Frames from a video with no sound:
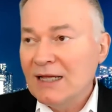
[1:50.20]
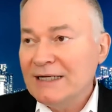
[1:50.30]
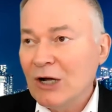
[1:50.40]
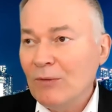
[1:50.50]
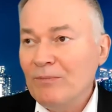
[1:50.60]

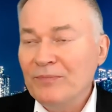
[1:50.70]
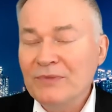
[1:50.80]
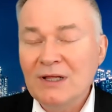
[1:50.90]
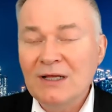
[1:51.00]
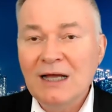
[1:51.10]
Now,
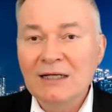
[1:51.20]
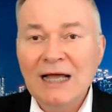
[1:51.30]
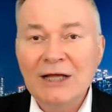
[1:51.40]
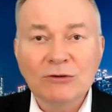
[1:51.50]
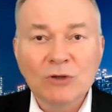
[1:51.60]
I,
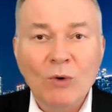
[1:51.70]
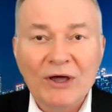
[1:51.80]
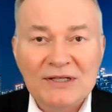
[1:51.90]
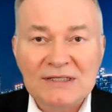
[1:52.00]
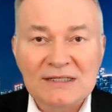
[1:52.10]
I don't know
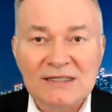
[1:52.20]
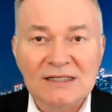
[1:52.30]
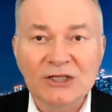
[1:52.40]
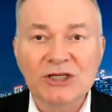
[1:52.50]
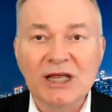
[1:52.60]
why this is
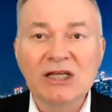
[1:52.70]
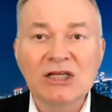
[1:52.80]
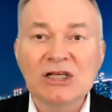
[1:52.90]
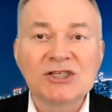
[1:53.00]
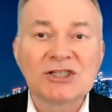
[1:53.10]
such
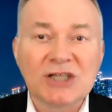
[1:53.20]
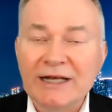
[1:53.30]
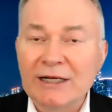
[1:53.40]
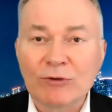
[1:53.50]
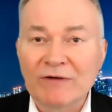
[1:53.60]
a
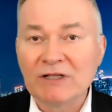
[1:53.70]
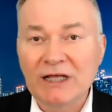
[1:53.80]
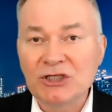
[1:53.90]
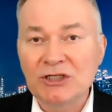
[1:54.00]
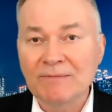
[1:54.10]
stunning
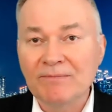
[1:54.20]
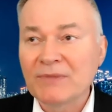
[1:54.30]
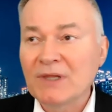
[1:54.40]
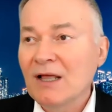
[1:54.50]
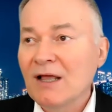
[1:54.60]
revelation,
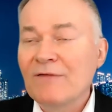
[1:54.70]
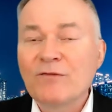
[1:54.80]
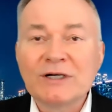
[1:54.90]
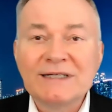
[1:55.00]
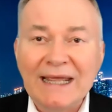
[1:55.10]

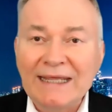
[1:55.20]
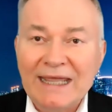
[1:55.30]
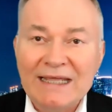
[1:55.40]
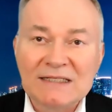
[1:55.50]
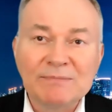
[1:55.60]
for
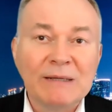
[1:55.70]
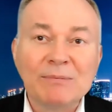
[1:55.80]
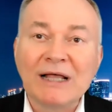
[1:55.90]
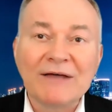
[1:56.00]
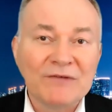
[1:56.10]
decades,
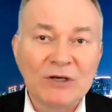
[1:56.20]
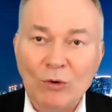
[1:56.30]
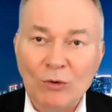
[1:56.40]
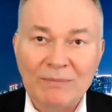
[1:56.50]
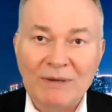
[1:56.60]
people have
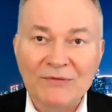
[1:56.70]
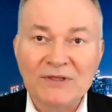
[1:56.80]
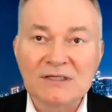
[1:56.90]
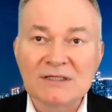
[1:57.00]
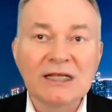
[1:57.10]
known about
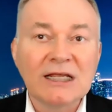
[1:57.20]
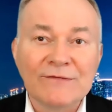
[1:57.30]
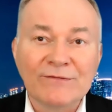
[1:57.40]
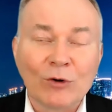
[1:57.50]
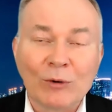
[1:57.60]
this
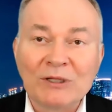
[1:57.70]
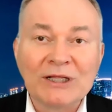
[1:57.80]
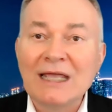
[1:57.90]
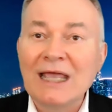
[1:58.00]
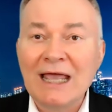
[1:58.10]

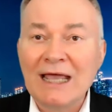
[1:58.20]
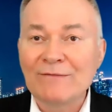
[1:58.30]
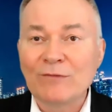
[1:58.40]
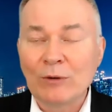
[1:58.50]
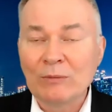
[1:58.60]
informally and
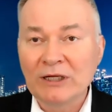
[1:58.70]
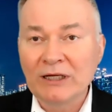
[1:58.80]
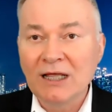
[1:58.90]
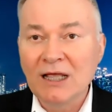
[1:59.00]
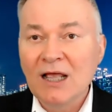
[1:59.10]

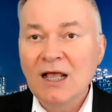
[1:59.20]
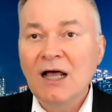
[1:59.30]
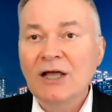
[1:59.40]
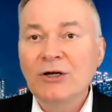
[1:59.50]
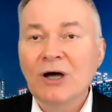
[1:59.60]
formally.
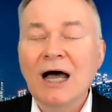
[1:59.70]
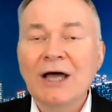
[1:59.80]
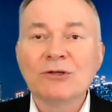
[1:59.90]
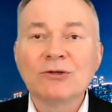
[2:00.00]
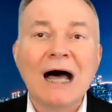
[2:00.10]
You know,
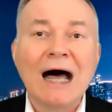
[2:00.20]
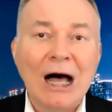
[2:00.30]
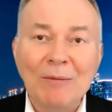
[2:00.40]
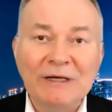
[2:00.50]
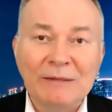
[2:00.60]
I don't know
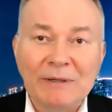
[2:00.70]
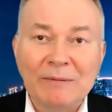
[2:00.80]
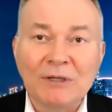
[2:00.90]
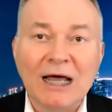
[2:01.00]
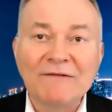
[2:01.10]
how many
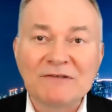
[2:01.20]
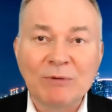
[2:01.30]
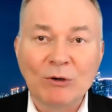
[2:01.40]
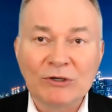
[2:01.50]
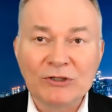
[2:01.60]
people I've
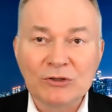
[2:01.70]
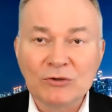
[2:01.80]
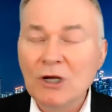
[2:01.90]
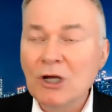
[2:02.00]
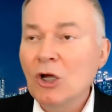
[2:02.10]
spoken to